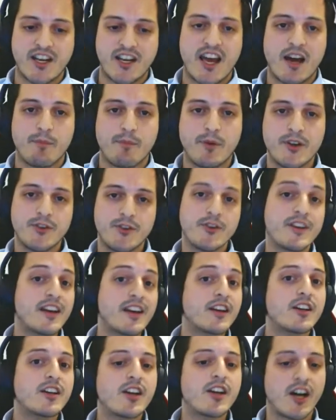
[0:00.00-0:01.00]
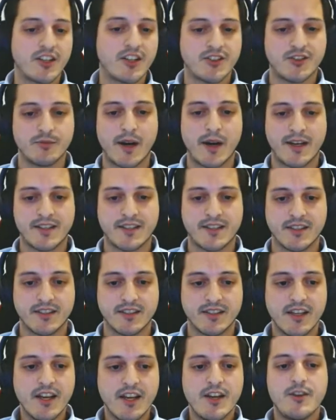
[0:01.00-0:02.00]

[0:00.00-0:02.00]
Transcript: an app, you can customize it,